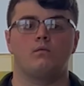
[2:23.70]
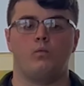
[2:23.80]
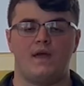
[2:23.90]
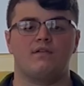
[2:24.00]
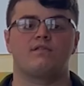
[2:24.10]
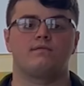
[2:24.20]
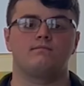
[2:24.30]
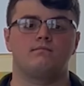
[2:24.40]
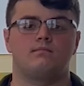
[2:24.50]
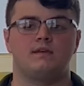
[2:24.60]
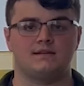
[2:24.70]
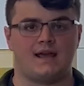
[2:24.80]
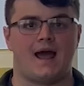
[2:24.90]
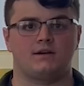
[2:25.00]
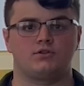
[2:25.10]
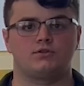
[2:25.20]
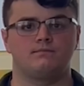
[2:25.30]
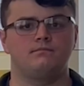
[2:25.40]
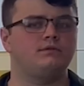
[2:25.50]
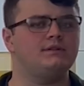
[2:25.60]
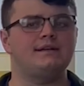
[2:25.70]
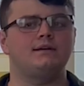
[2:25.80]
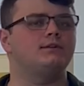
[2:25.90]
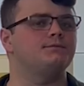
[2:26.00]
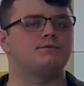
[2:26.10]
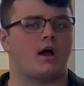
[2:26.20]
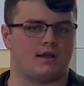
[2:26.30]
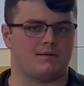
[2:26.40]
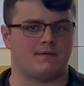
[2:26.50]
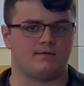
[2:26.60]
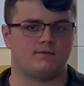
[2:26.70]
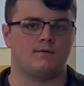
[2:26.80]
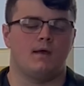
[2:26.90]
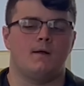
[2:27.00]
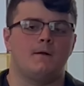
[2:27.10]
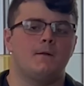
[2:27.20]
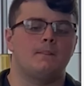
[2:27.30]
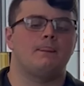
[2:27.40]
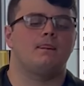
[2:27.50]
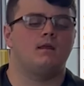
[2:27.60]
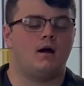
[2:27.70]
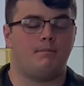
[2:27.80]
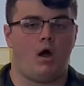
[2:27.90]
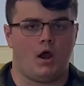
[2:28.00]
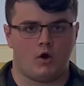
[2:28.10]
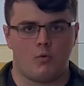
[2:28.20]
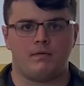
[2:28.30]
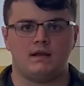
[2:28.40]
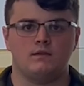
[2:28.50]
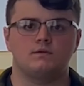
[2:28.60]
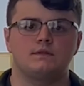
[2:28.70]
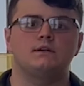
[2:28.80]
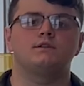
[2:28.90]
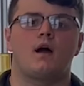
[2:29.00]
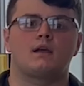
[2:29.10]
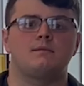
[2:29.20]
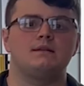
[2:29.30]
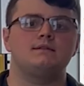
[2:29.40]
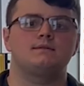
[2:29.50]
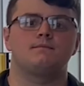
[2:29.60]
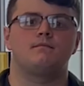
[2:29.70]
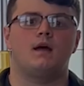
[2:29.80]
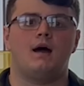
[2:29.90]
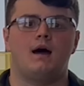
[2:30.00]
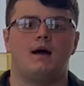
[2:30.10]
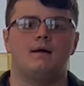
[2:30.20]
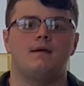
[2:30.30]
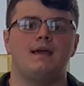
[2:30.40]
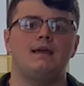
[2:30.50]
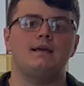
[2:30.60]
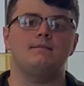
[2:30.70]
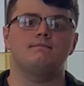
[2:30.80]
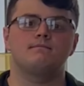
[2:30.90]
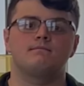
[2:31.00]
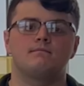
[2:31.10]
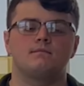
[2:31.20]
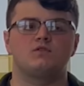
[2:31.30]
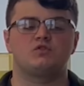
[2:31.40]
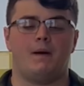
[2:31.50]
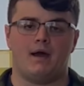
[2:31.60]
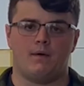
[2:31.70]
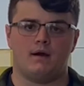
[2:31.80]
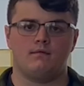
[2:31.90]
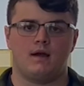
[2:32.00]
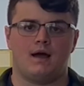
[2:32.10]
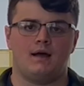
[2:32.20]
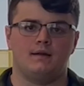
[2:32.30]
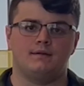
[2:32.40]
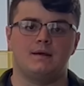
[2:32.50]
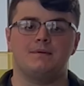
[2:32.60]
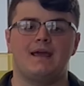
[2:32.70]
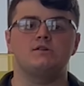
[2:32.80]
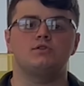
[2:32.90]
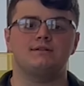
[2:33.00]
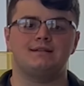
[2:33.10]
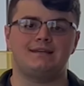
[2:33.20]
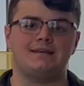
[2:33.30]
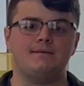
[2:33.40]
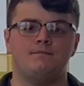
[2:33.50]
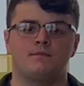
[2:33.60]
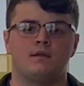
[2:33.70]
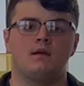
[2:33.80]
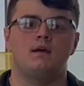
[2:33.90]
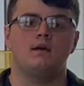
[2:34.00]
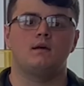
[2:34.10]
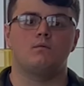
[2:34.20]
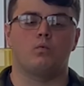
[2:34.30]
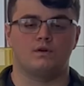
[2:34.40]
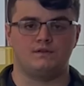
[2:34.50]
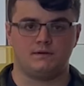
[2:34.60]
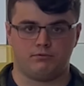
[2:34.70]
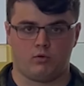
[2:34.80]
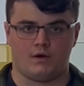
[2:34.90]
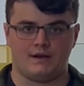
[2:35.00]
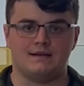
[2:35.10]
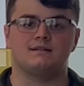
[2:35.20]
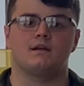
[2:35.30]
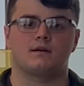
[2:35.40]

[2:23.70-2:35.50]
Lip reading: with the attached legal documents. Upon opening those legal documents, a spyware named Agent T was deployed into their